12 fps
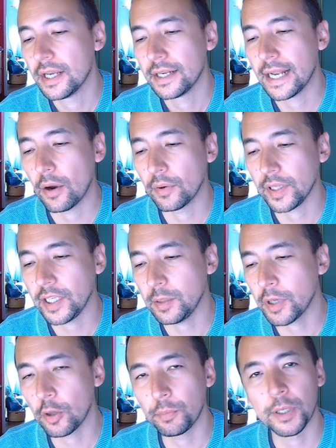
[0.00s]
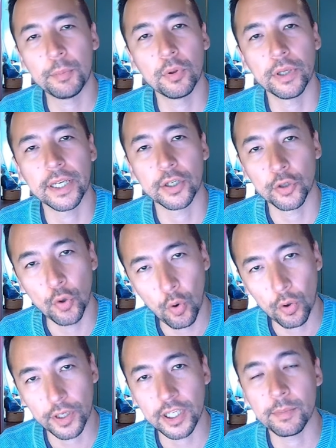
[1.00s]
Now in email, people
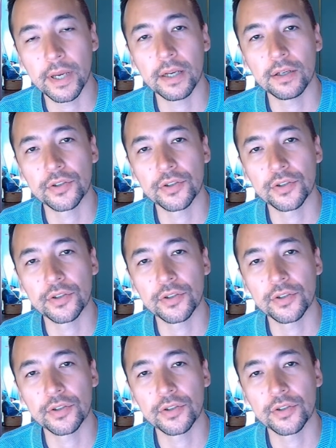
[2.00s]
ignore emails,